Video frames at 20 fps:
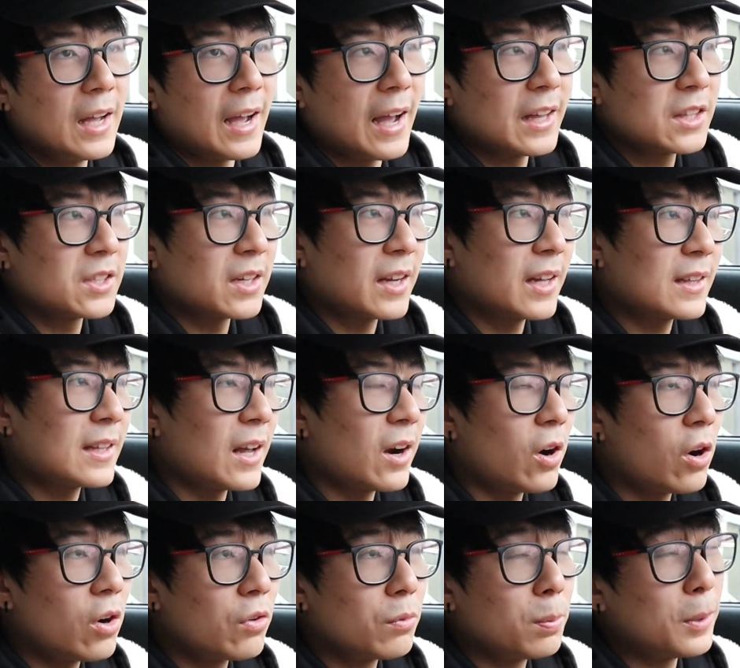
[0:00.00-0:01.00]
I had to get that
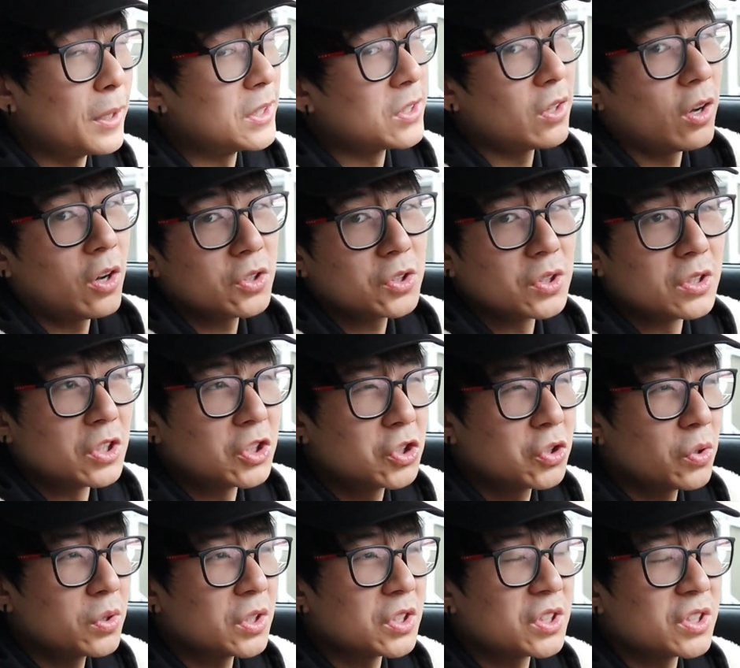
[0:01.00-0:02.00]
all replaced. Also
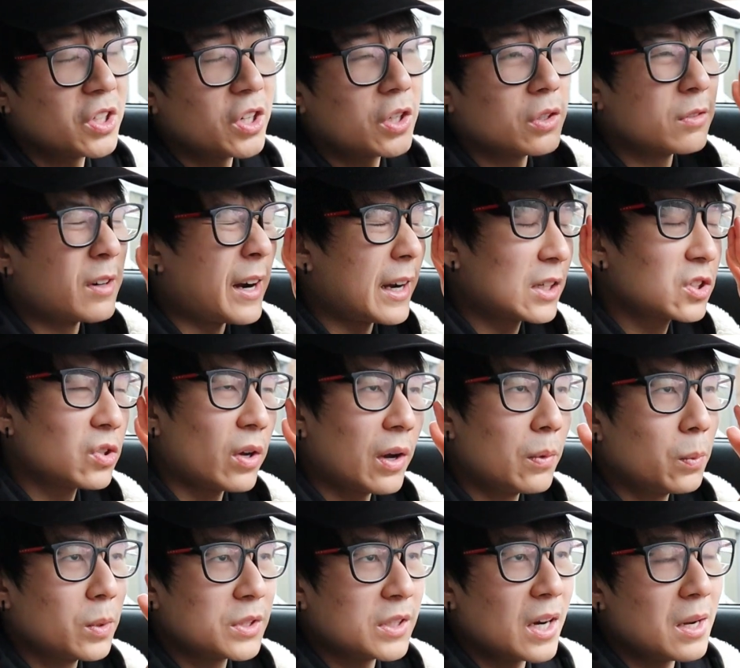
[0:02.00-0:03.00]
destroyed the steering rack, so I
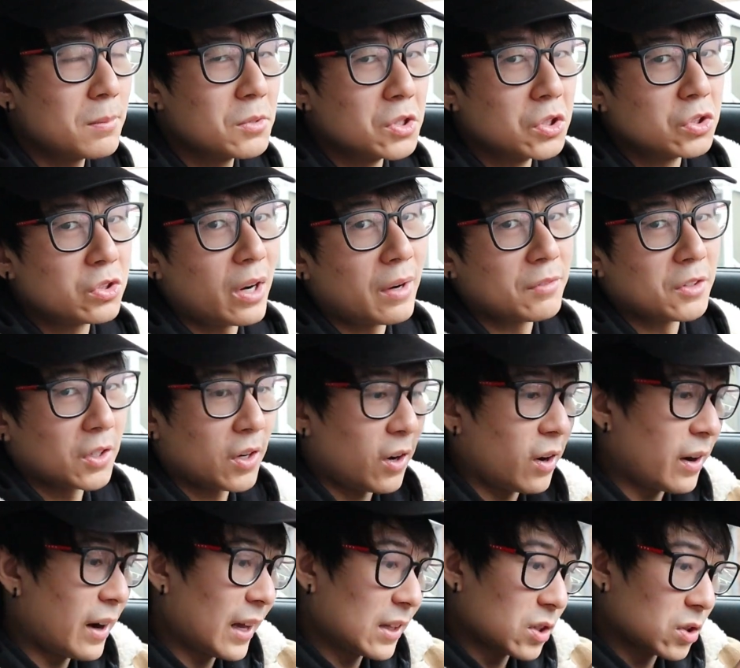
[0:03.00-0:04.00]
wasn't able to drive the
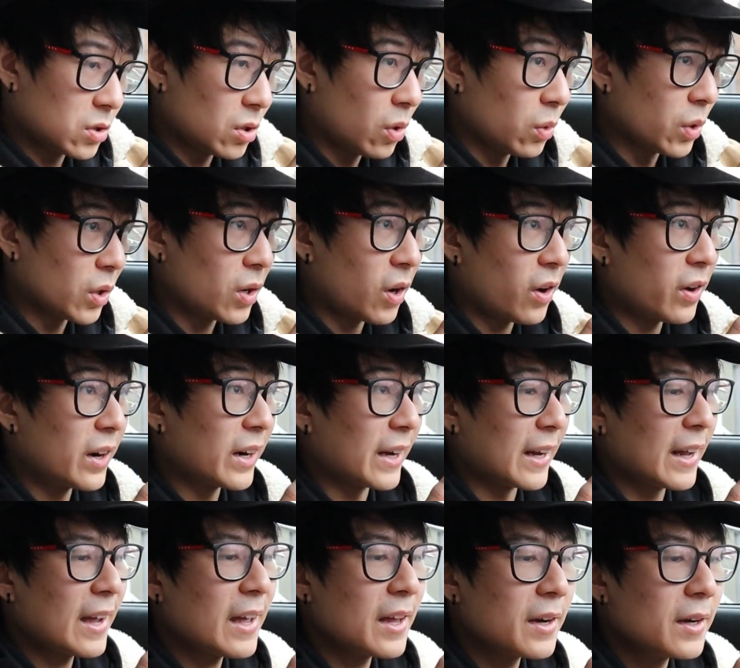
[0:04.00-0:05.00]
car. I had to tow the car
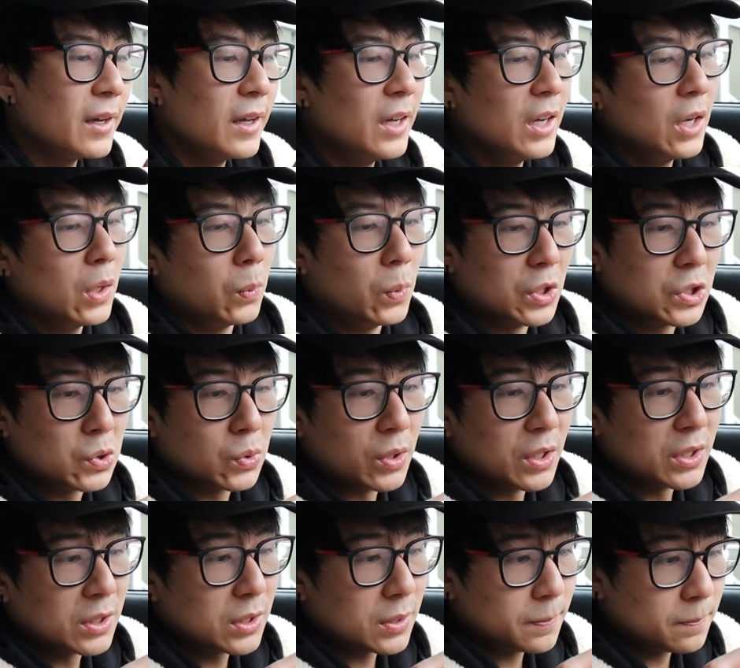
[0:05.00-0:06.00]
again, which
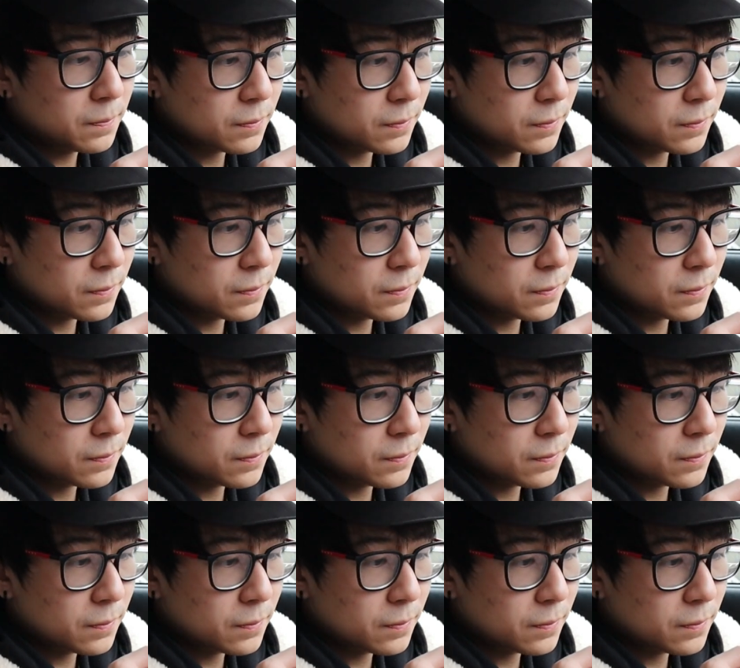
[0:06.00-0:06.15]
was,